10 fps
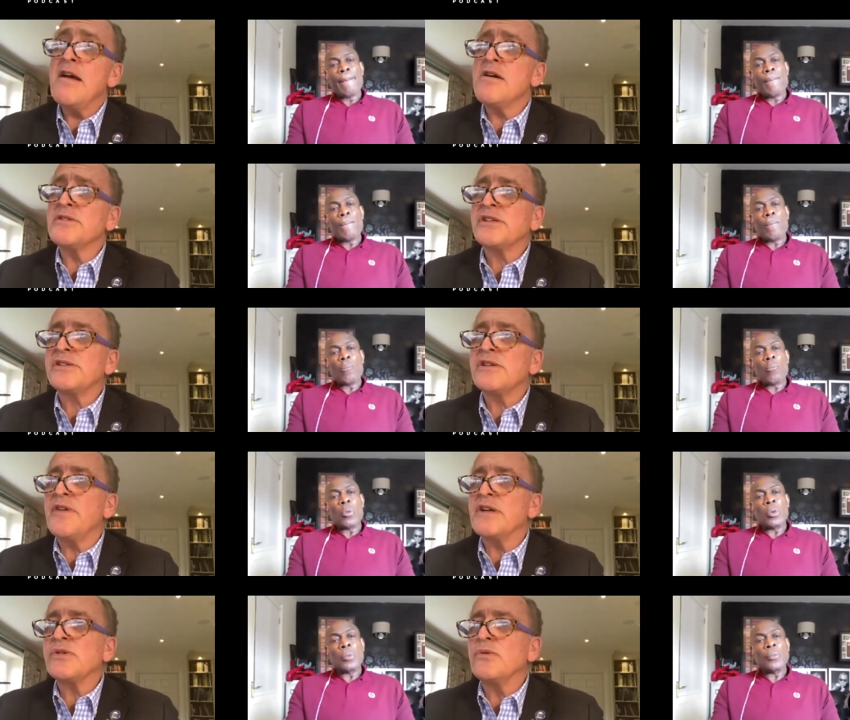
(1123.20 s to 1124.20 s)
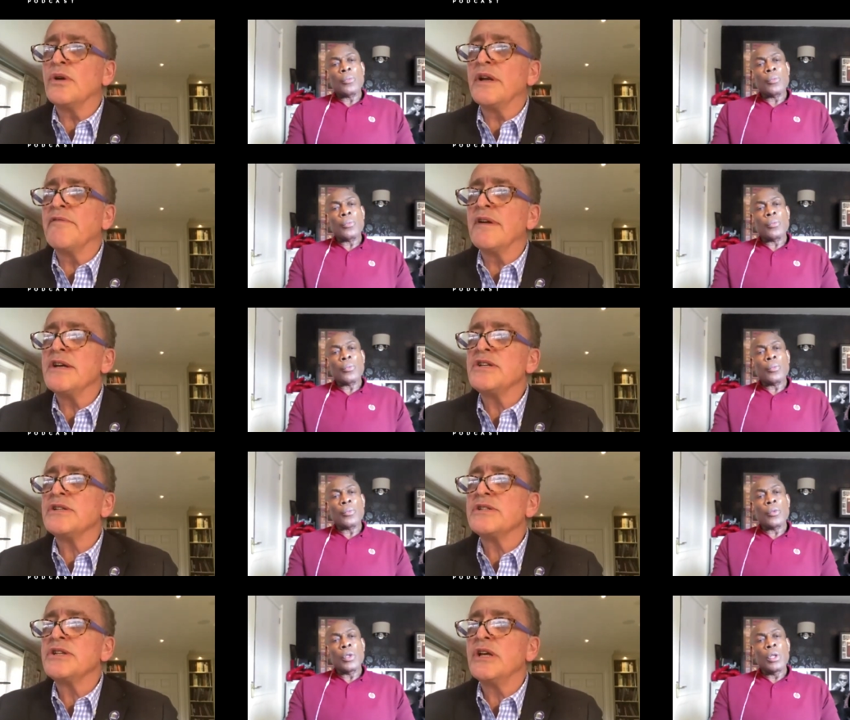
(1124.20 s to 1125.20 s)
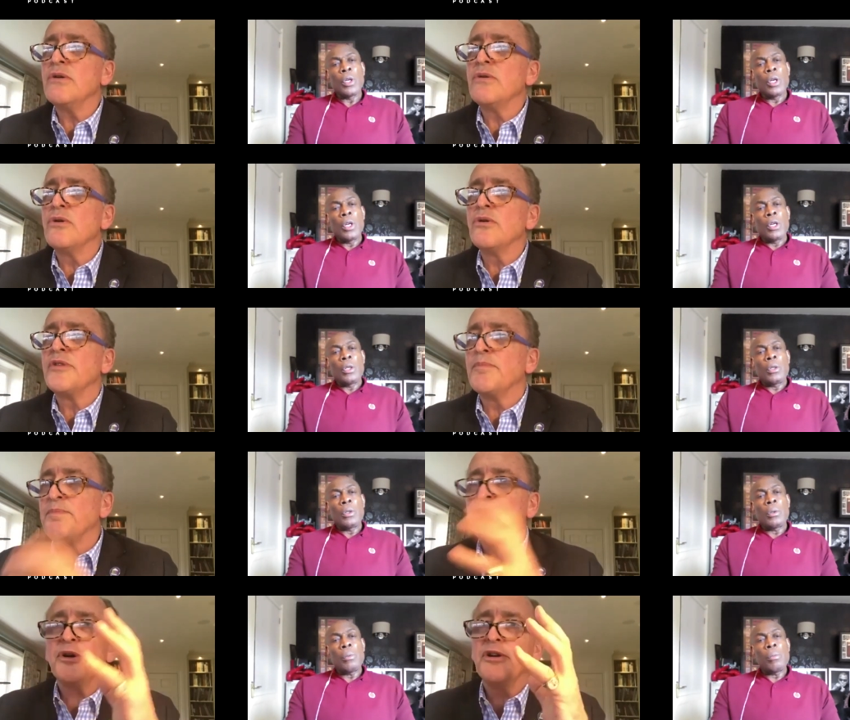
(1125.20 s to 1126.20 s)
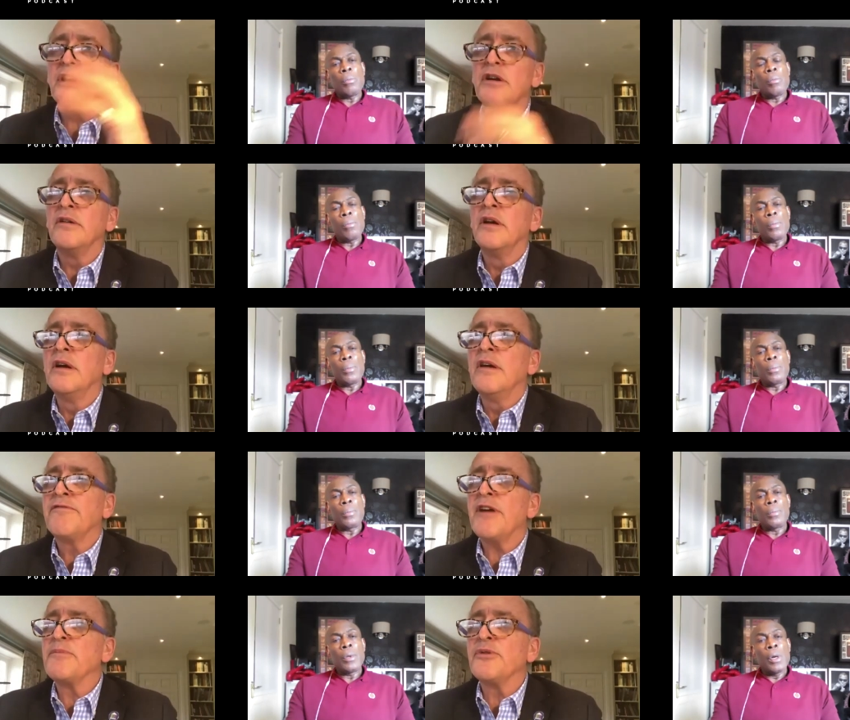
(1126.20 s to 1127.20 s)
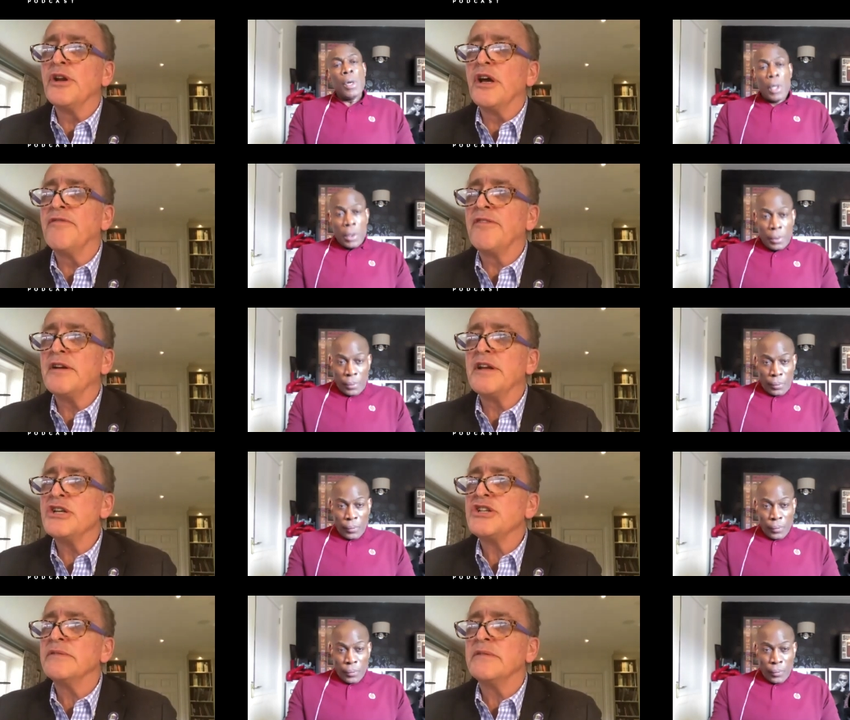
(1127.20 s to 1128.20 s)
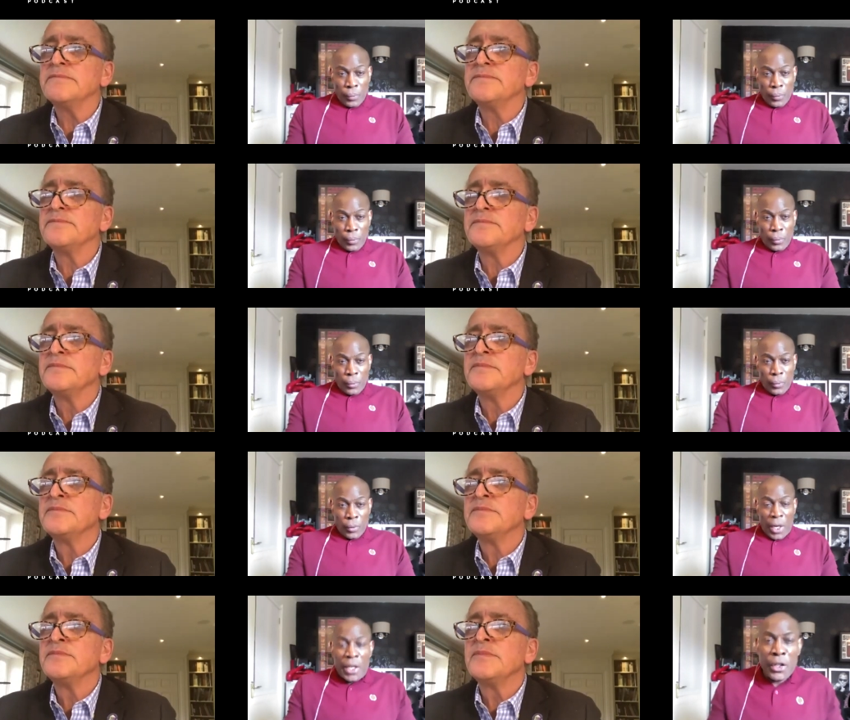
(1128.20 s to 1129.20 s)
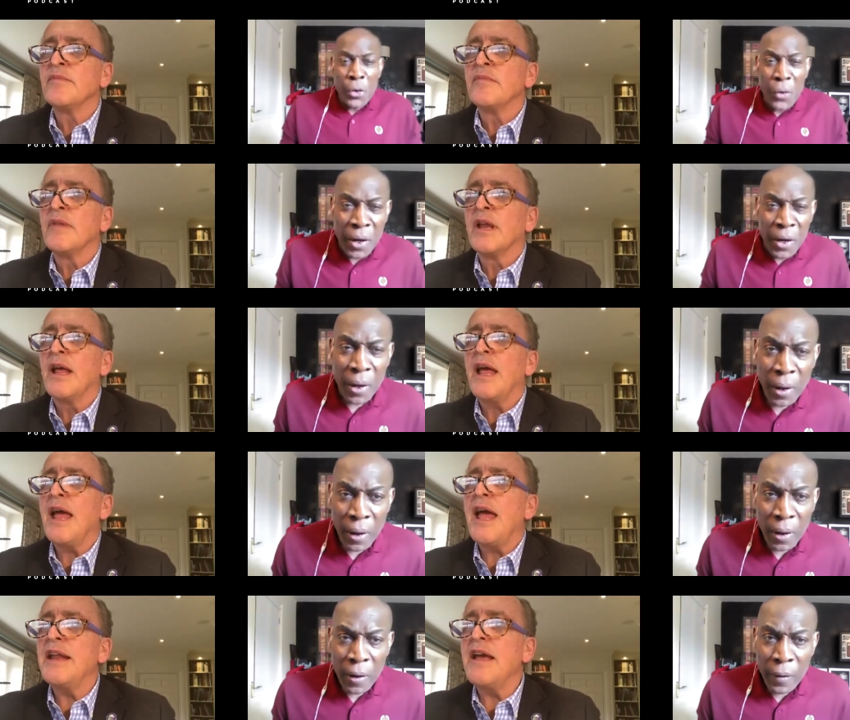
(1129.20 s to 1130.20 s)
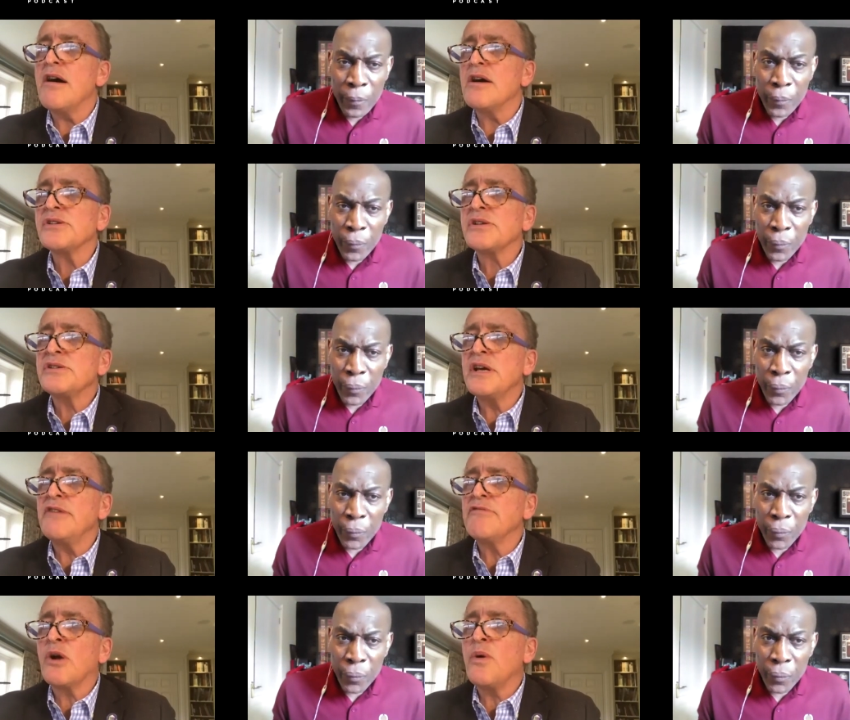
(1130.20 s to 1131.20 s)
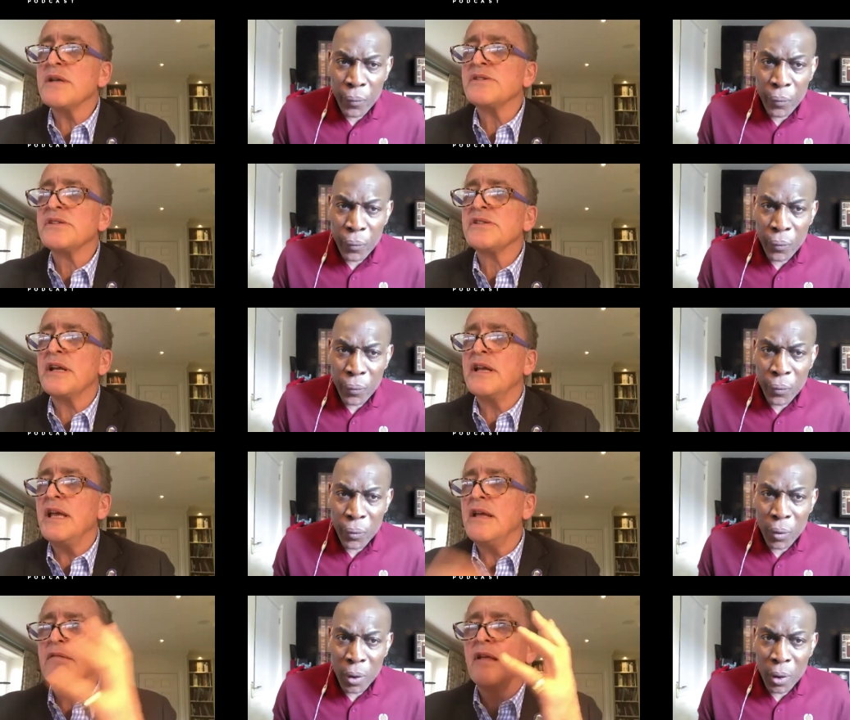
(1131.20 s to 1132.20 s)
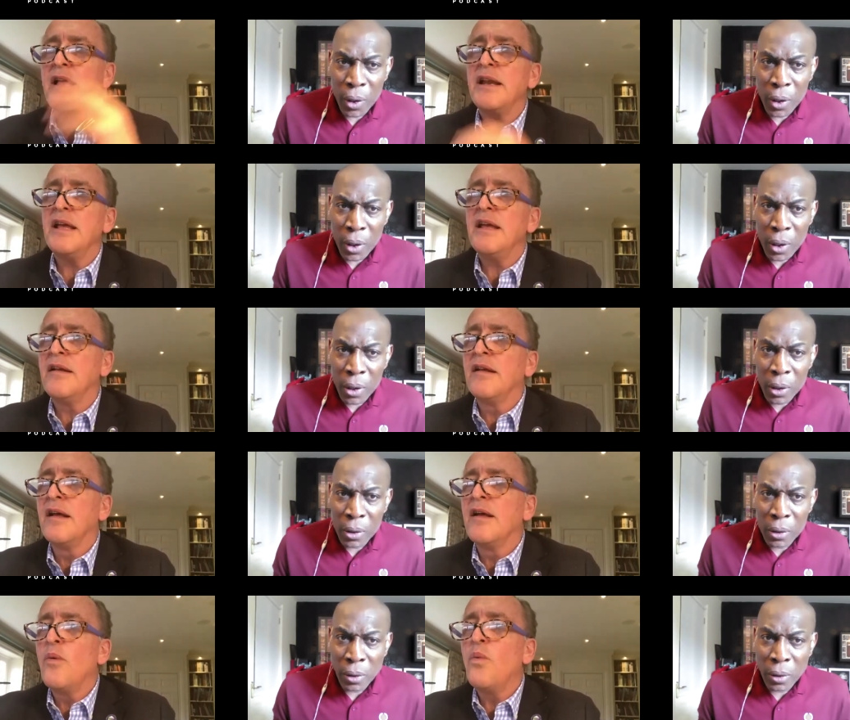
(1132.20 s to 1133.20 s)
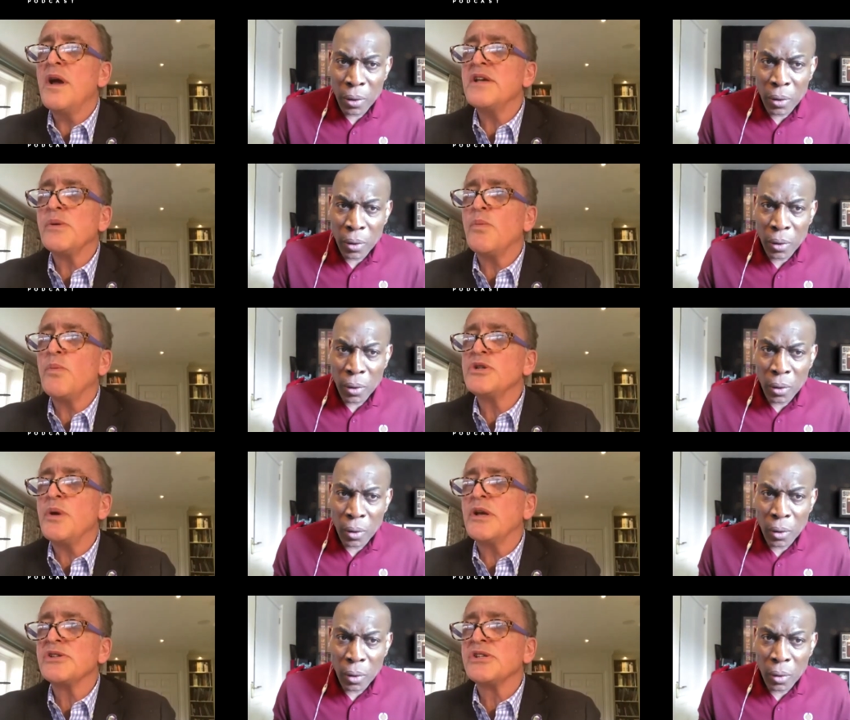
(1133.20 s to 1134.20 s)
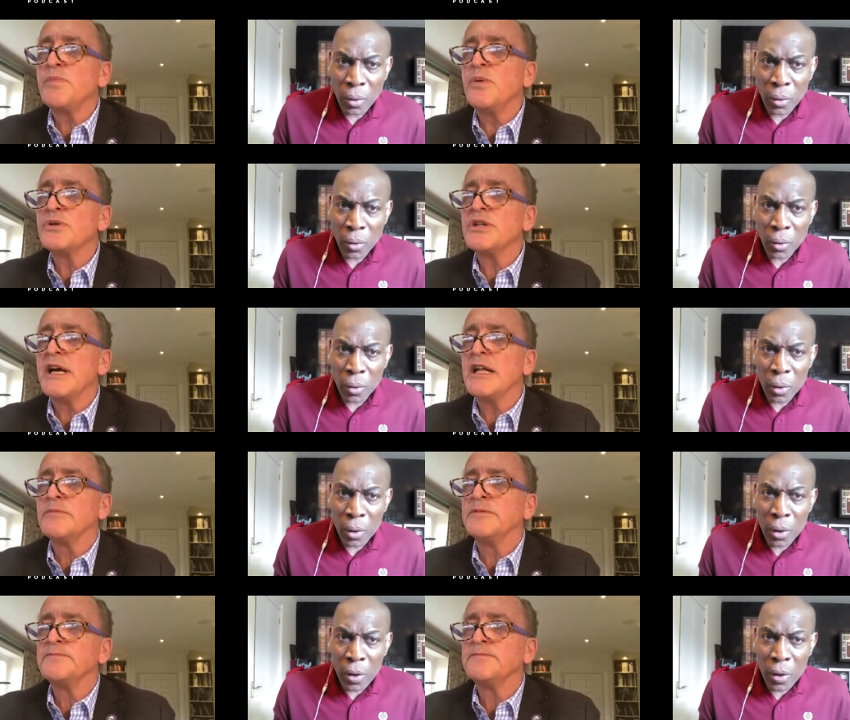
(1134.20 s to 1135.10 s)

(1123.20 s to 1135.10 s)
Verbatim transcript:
Speaker 1: asks of us all in relation to your the Bruno Frank Bruno Foundation? Any
Speaker 2: sorry.
Speaker 1: Any asks, any requests, any any ways in which we can support and help?